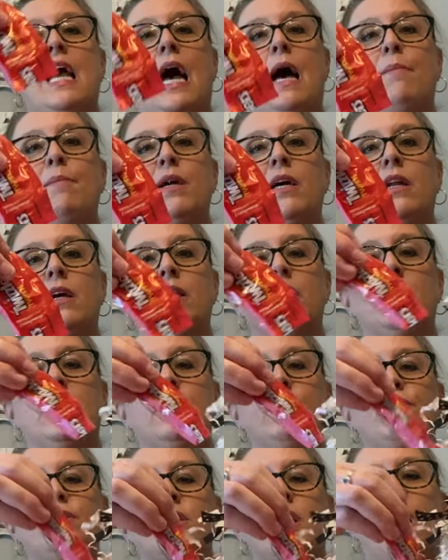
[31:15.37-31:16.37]
I'm going to
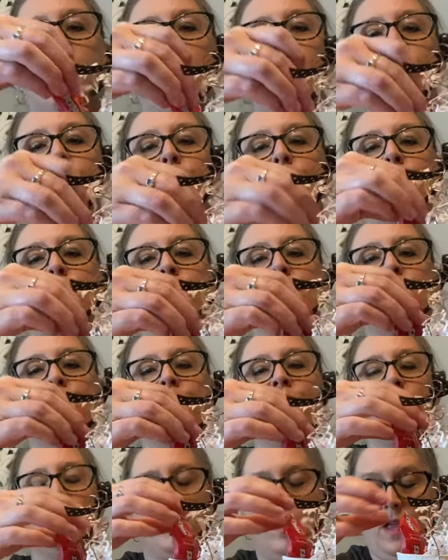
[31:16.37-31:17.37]
lift up
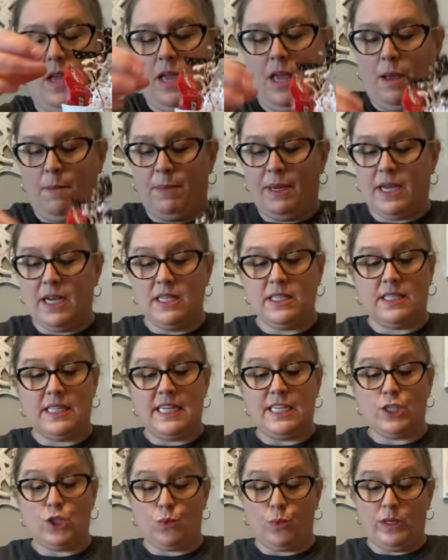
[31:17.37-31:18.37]
because
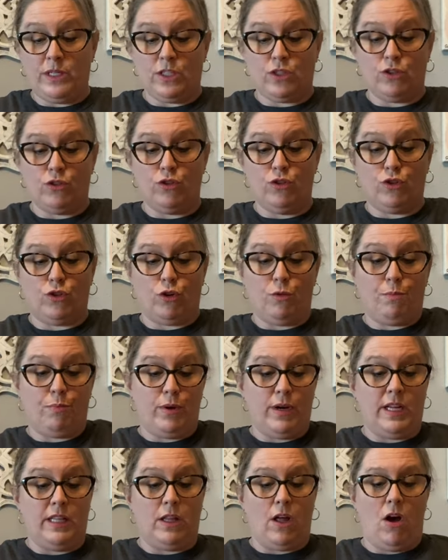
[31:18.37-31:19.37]
these Twizzlers are
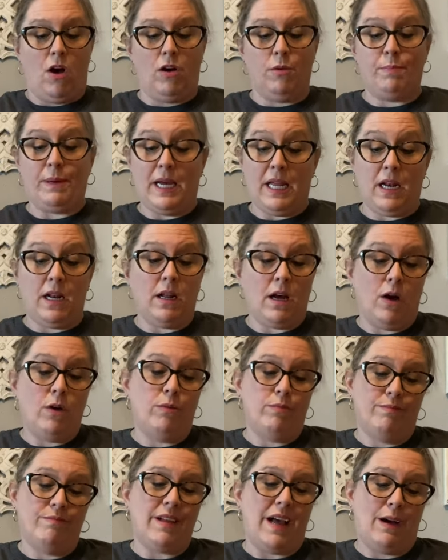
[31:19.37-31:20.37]
pretty long. But,
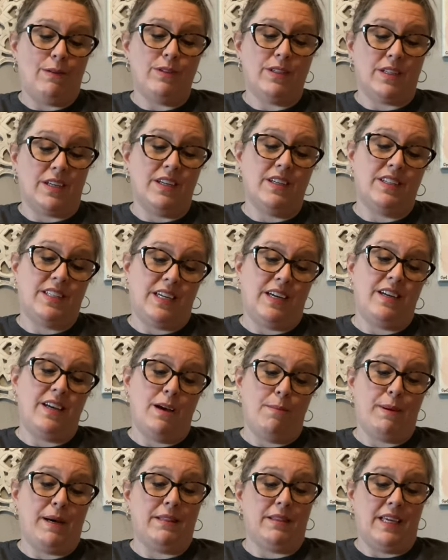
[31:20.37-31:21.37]
oh, I was going to tell
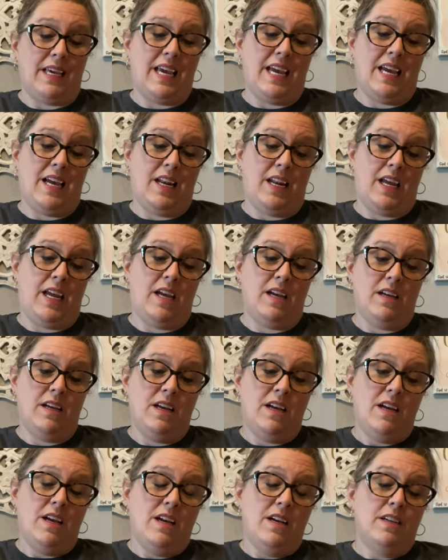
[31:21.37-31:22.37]
you about the candy.
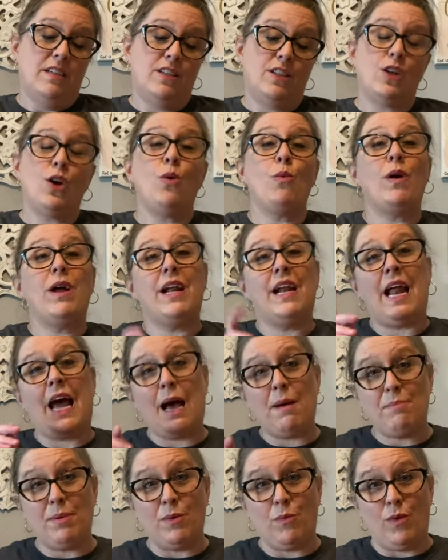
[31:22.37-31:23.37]
So what had
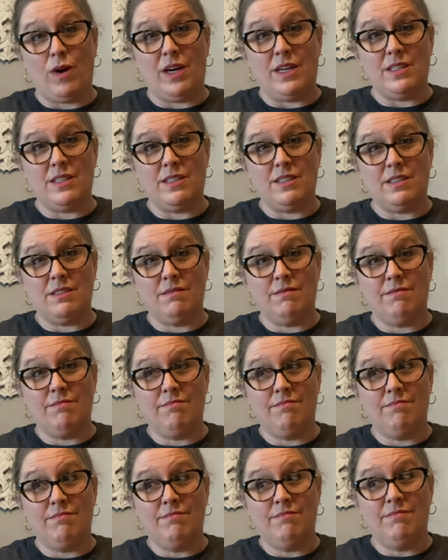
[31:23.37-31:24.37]
happened was
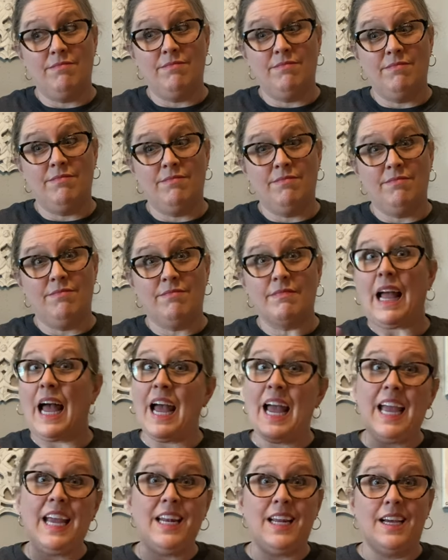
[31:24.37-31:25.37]

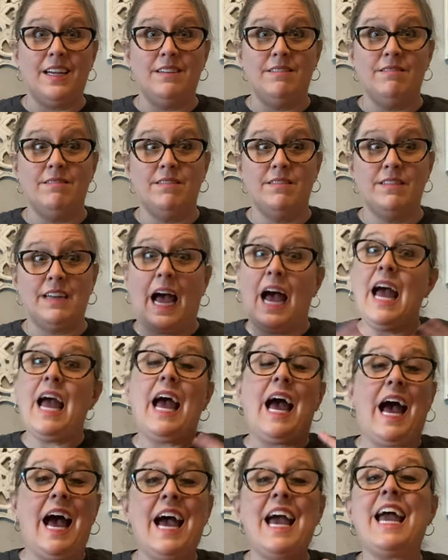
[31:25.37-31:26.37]
I ate it. I,
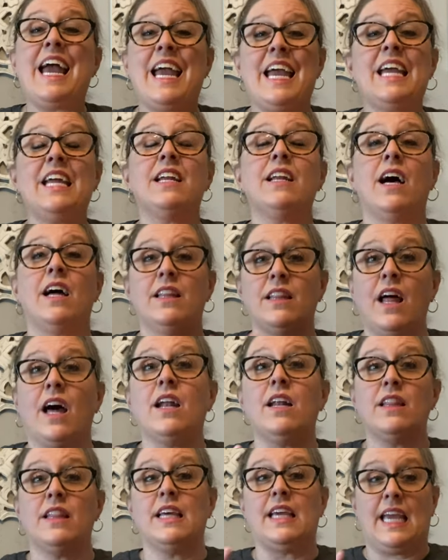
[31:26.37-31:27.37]
I ate a
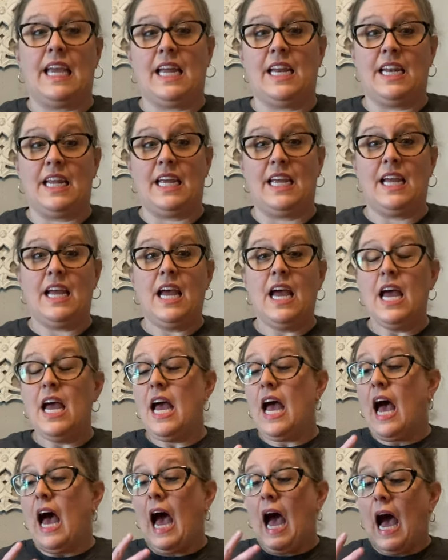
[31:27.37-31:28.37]
lot of the candy.
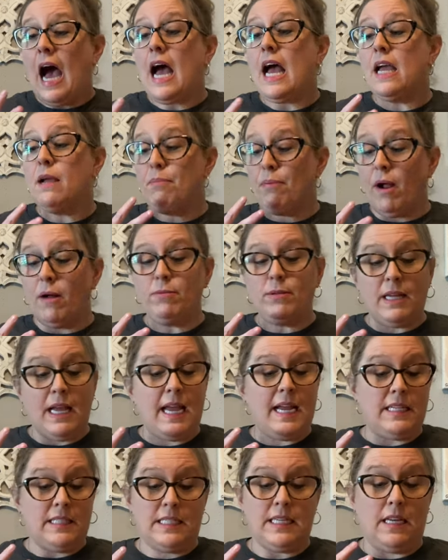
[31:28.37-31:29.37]
I probably
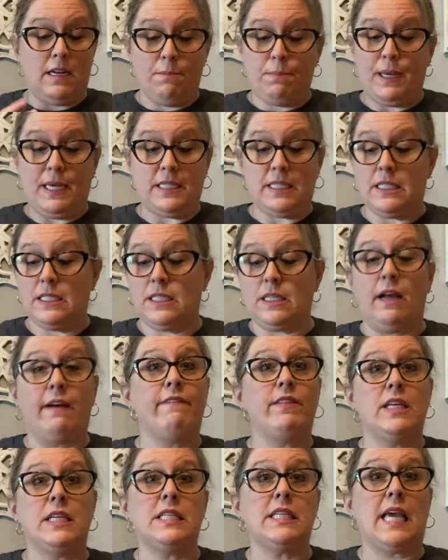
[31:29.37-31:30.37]
ate 10 pieces
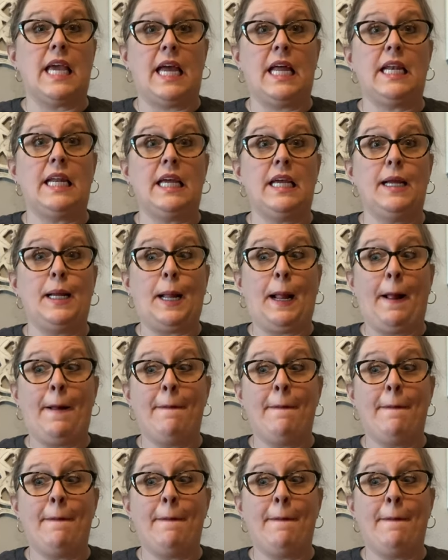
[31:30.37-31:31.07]
of this candy